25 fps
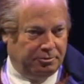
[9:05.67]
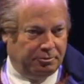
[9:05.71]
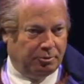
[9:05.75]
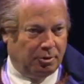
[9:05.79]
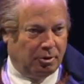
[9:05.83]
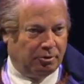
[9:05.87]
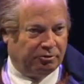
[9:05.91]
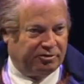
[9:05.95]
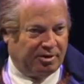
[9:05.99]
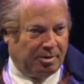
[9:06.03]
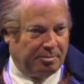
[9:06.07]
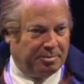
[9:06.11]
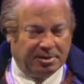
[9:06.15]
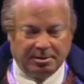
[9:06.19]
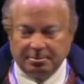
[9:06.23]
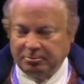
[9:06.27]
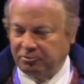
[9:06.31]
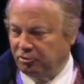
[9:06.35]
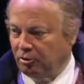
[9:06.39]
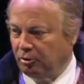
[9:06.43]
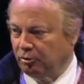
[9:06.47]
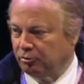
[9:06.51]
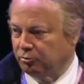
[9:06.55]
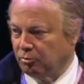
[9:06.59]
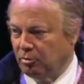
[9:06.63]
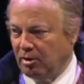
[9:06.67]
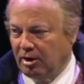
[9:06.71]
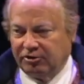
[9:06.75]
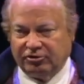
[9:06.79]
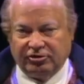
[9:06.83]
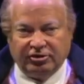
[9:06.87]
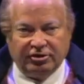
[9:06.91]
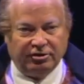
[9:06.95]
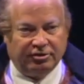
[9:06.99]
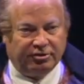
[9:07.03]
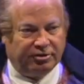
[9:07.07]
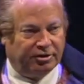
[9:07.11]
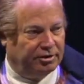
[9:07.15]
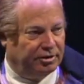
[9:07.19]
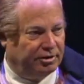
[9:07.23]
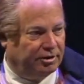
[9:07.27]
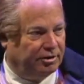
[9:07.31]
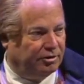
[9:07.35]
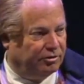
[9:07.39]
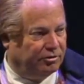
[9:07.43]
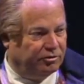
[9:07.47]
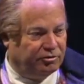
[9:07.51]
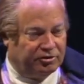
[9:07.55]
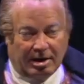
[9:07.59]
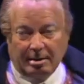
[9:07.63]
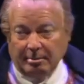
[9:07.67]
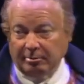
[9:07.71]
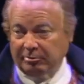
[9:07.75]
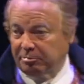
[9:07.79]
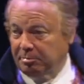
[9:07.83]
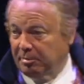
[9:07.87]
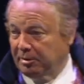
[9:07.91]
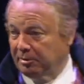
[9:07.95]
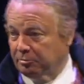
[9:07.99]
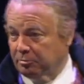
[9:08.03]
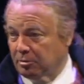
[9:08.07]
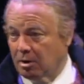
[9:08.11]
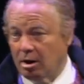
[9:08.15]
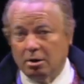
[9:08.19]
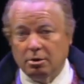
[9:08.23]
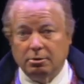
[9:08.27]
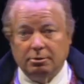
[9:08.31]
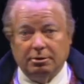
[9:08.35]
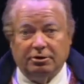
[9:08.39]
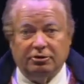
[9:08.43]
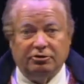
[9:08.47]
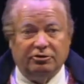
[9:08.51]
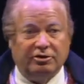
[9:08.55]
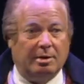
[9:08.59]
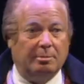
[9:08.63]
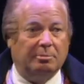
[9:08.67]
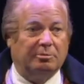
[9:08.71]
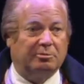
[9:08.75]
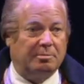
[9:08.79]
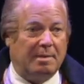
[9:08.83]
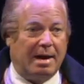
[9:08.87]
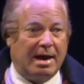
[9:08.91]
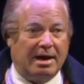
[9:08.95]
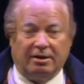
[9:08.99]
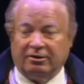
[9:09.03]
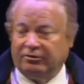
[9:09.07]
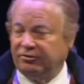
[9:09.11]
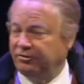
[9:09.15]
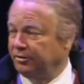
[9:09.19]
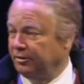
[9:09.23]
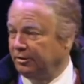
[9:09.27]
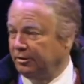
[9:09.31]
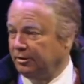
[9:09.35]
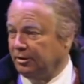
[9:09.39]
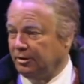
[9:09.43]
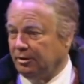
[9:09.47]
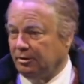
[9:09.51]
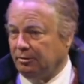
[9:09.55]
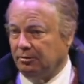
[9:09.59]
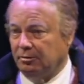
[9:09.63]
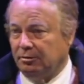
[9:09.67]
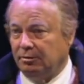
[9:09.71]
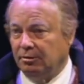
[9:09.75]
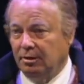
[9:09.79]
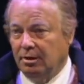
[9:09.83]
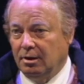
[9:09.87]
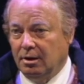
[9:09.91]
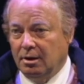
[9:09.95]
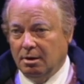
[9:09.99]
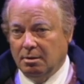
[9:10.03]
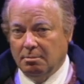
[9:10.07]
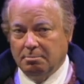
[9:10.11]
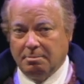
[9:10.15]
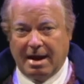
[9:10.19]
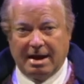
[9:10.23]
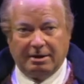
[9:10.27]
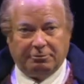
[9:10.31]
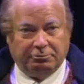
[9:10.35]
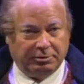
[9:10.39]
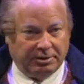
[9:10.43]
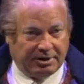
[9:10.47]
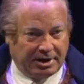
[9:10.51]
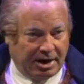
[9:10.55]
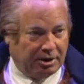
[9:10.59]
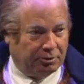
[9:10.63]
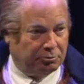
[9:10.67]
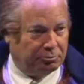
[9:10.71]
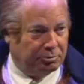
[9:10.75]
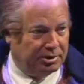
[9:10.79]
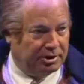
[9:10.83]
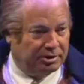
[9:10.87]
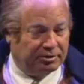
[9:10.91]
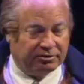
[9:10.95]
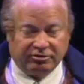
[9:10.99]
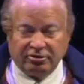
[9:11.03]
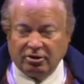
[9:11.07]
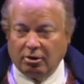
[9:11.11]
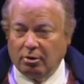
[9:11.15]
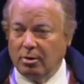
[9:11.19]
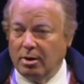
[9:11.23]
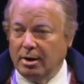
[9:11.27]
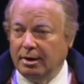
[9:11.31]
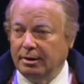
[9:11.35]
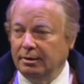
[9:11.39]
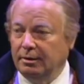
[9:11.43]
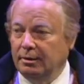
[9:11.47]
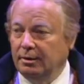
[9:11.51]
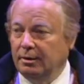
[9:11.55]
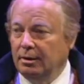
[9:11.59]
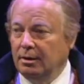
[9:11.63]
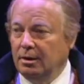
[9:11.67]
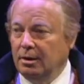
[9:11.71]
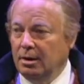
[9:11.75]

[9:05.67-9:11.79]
You know some of them, George Washington and James Monroe and James Madison and Patrick Henry and so on,